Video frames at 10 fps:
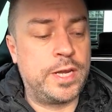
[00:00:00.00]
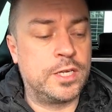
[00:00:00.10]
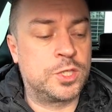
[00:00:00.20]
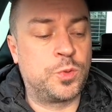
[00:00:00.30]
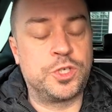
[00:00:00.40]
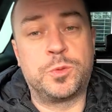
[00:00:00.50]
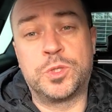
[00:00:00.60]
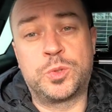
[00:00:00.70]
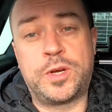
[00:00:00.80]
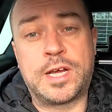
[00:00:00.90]
switching
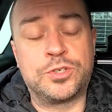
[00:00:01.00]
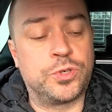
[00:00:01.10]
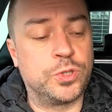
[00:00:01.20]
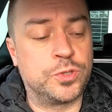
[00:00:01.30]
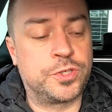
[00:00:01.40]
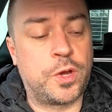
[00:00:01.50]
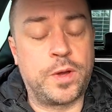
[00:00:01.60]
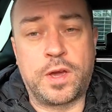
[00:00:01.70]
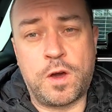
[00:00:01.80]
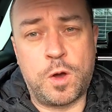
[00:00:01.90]
between Android Auto
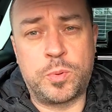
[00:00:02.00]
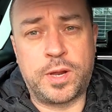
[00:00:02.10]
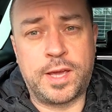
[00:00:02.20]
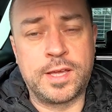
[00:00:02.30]
and CarPlay.